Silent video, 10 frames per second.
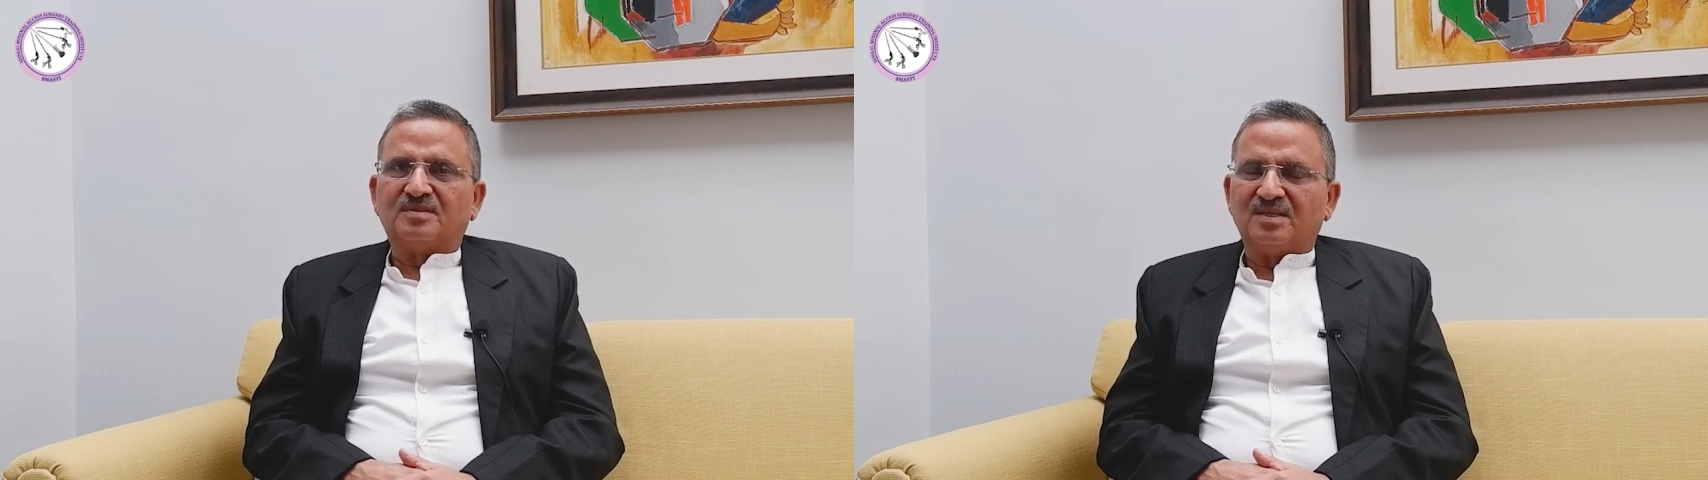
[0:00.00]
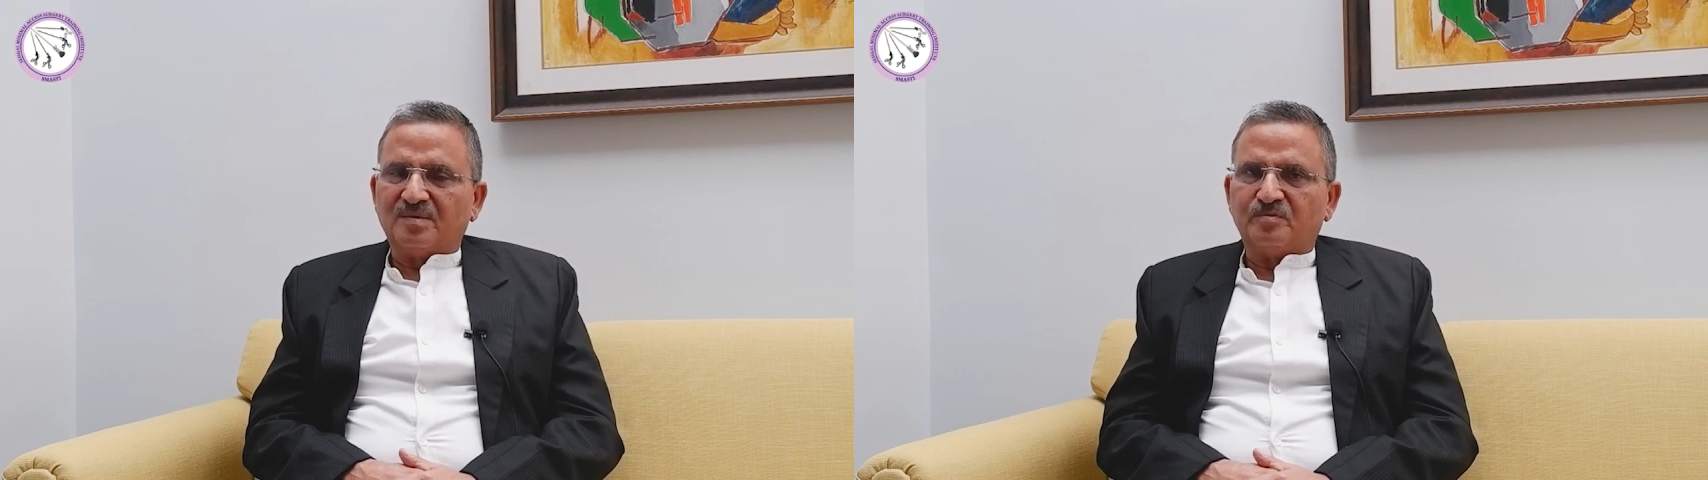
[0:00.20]

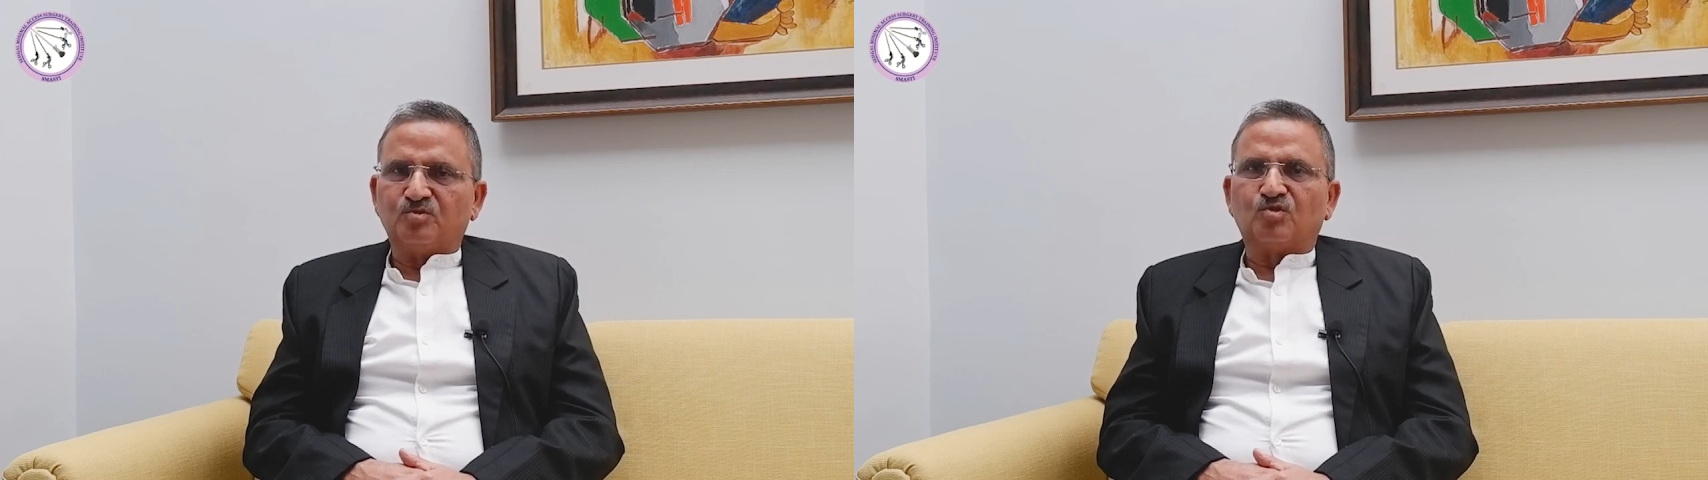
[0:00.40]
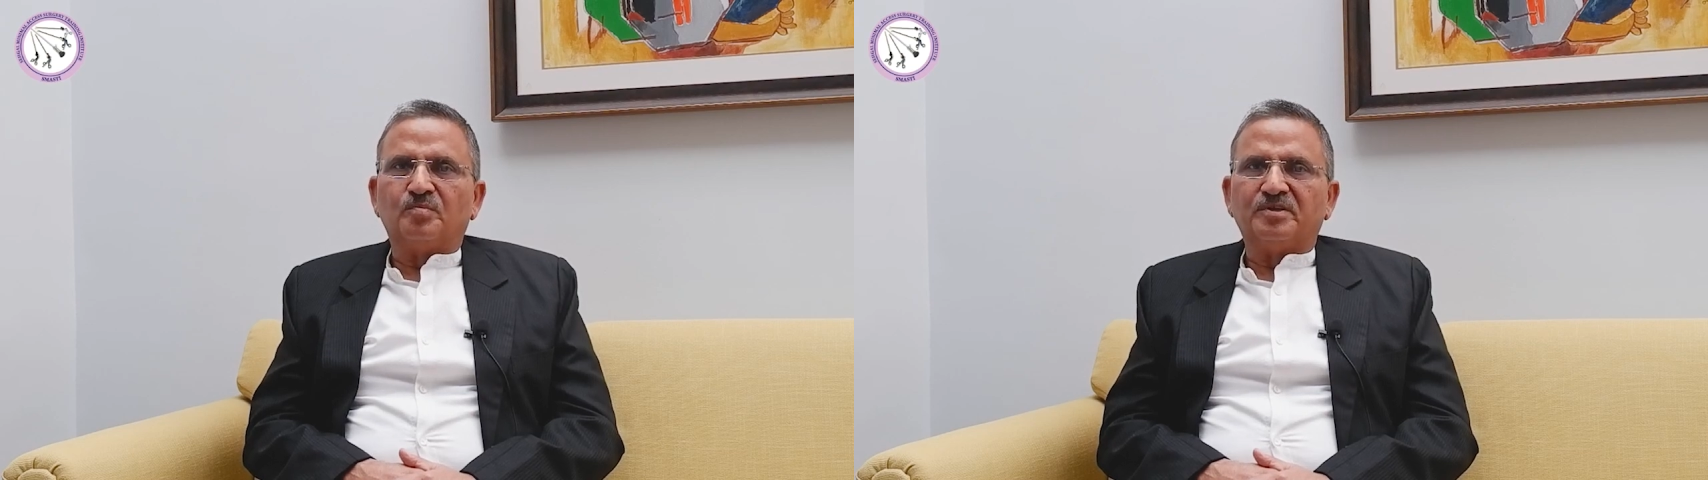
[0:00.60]

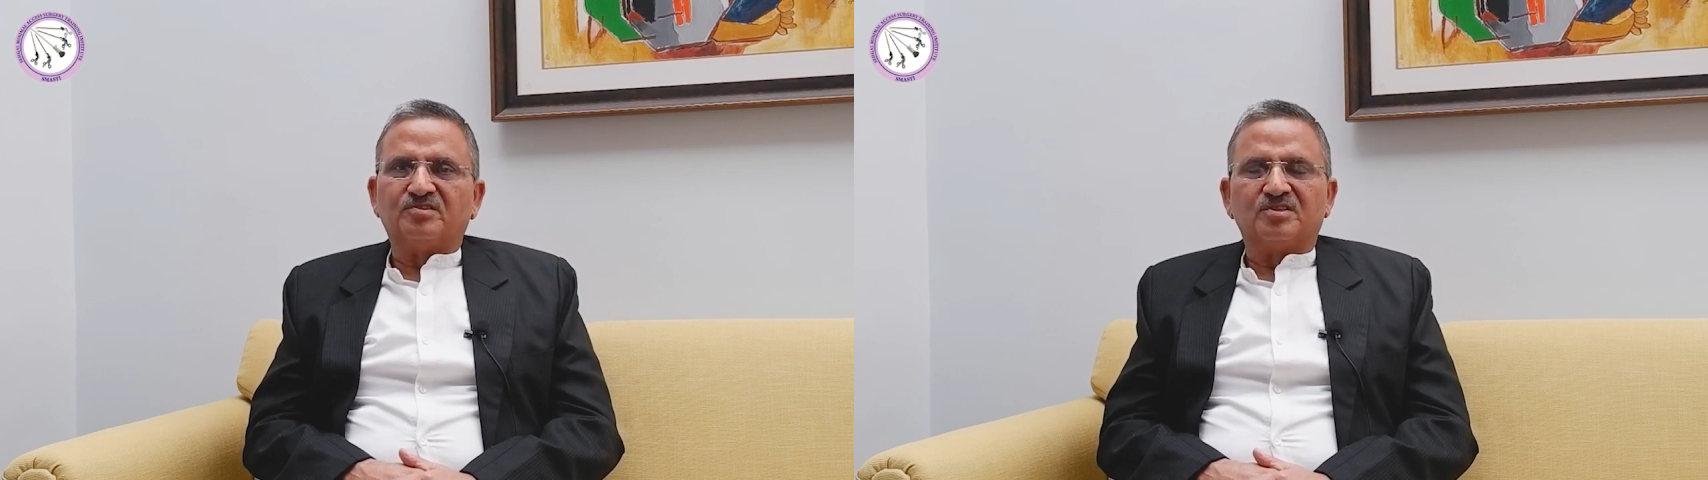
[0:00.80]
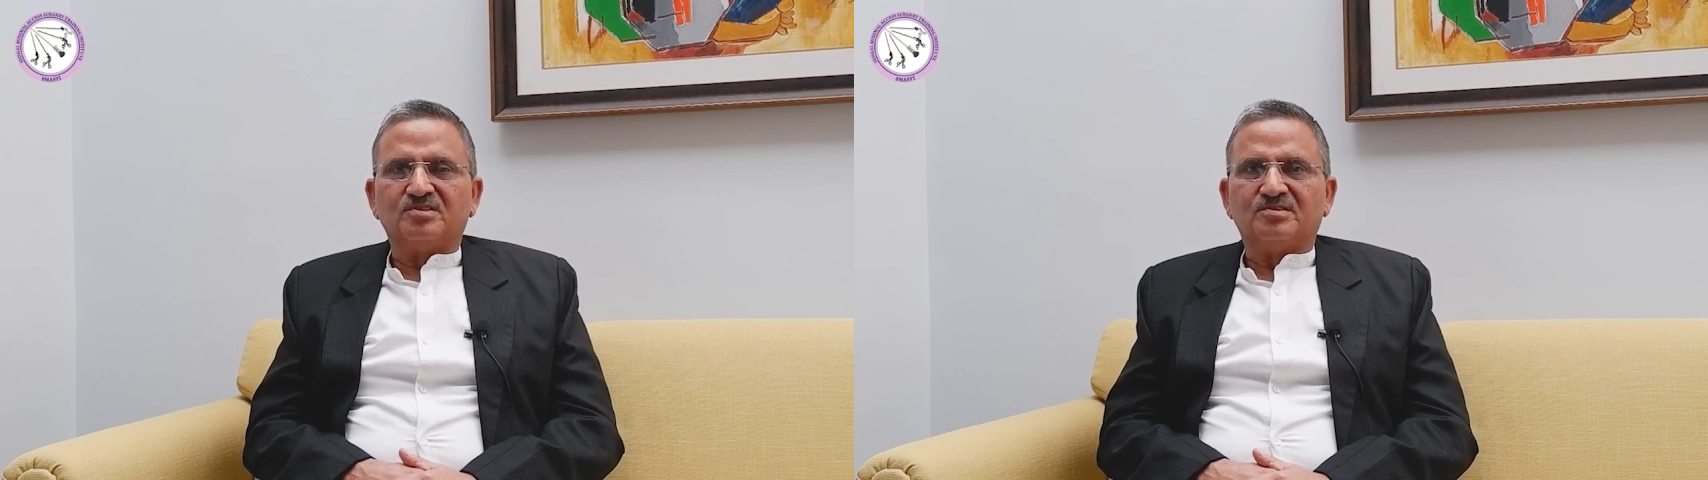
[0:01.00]
laparoscopic
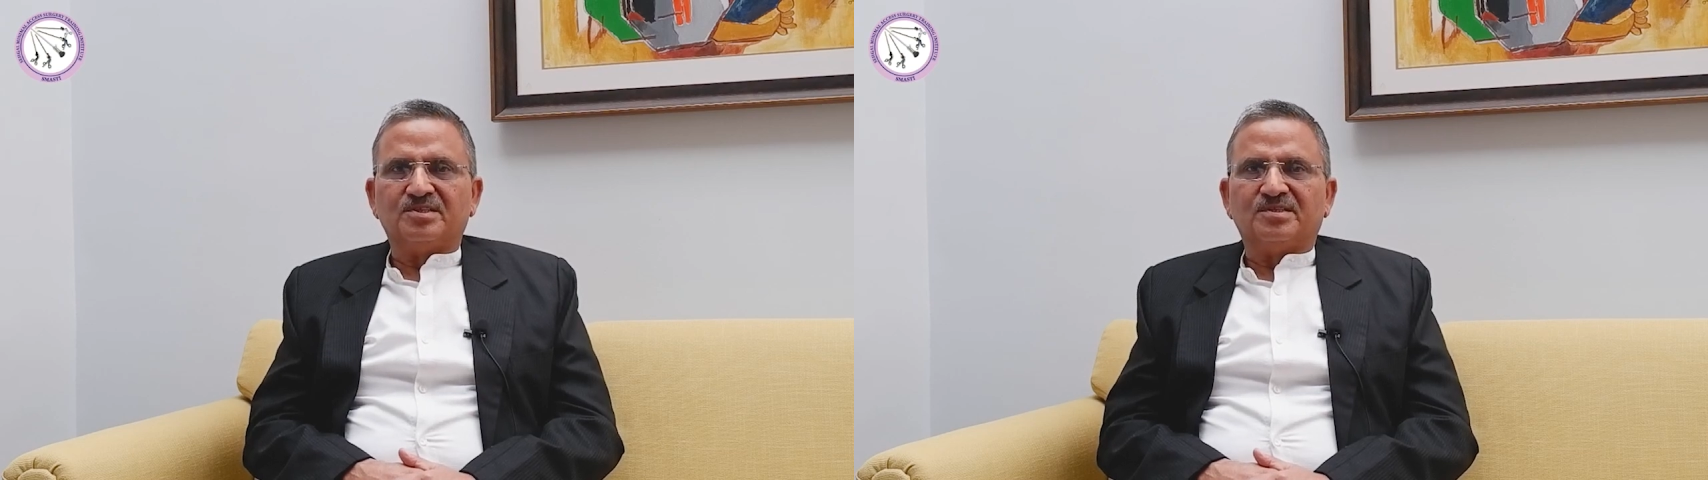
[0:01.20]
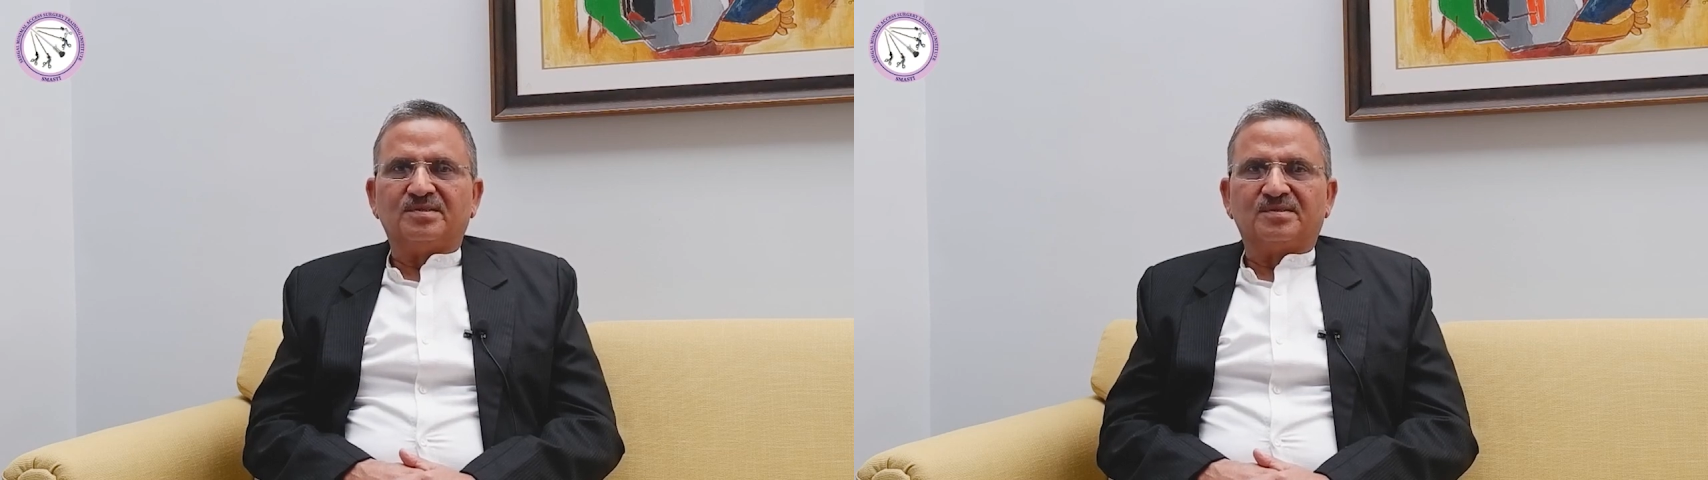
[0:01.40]
surgery.